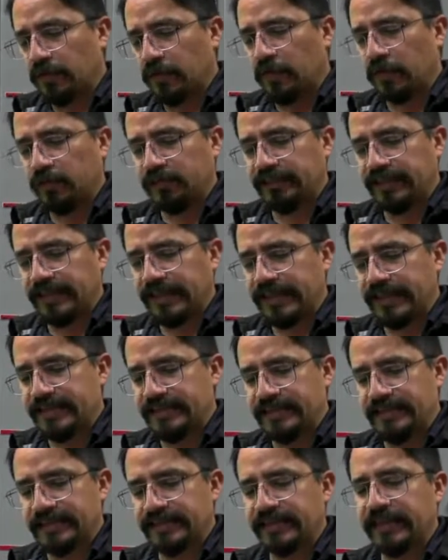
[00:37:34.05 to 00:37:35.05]
all the
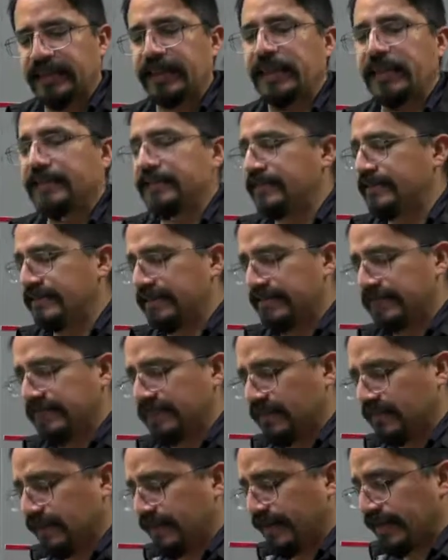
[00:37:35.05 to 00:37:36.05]
engines,
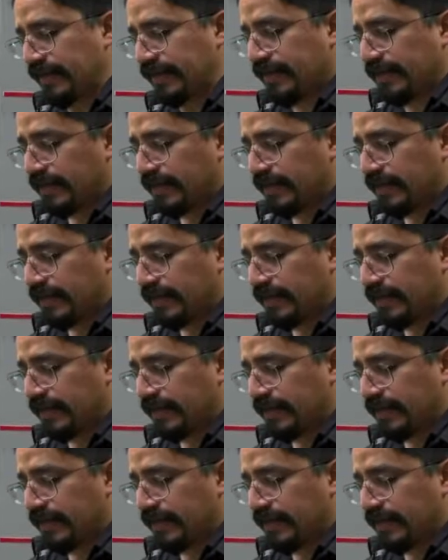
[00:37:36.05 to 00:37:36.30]
GCB,